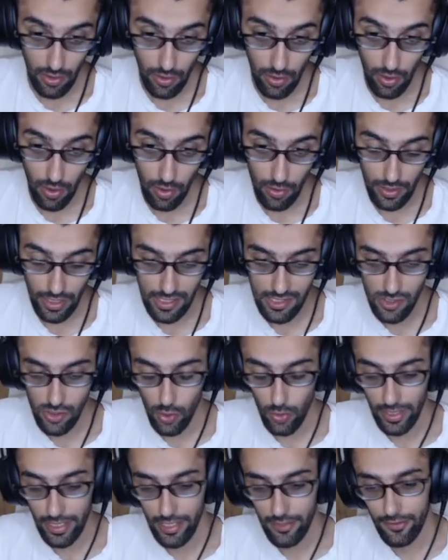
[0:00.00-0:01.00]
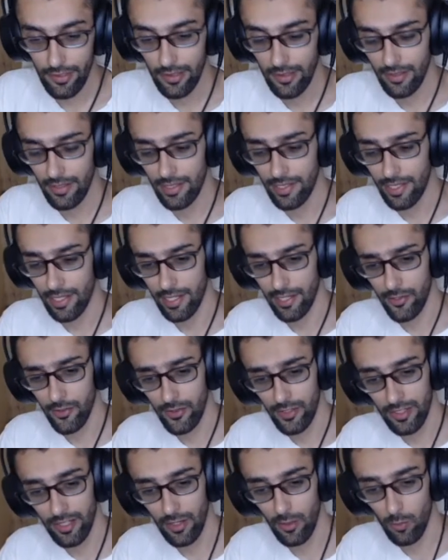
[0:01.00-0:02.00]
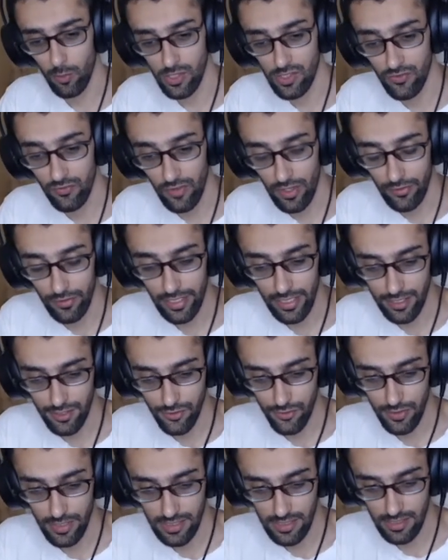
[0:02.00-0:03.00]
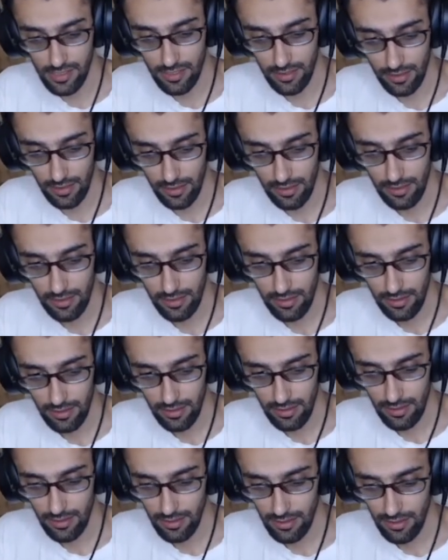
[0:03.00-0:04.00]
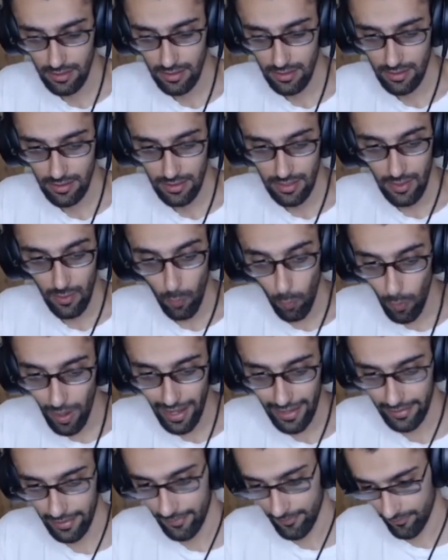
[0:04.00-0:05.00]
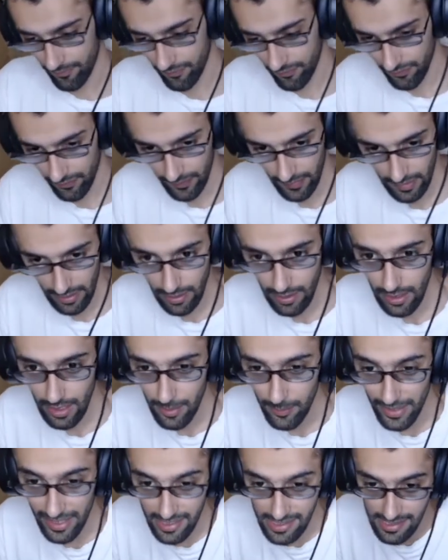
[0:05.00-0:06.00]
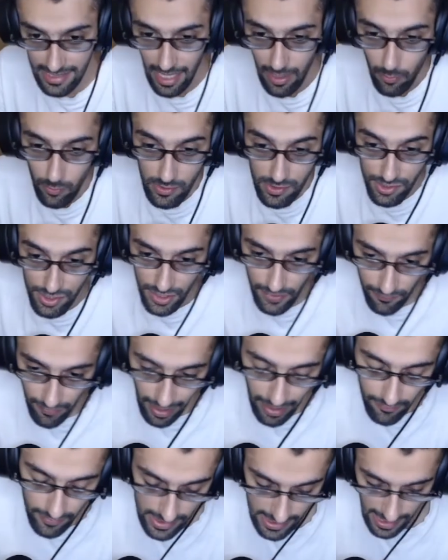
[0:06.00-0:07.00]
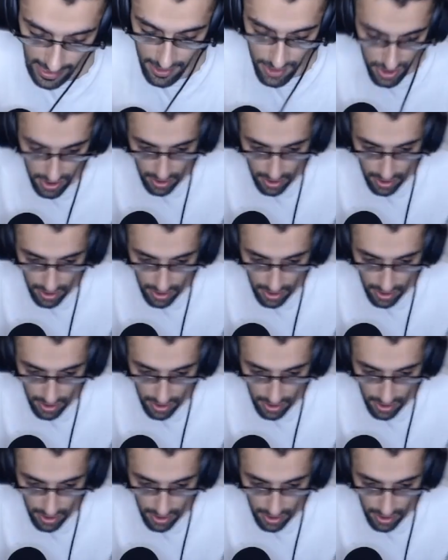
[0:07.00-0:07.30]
Okay, so here it was very interesting. Why? Because that g5 is actually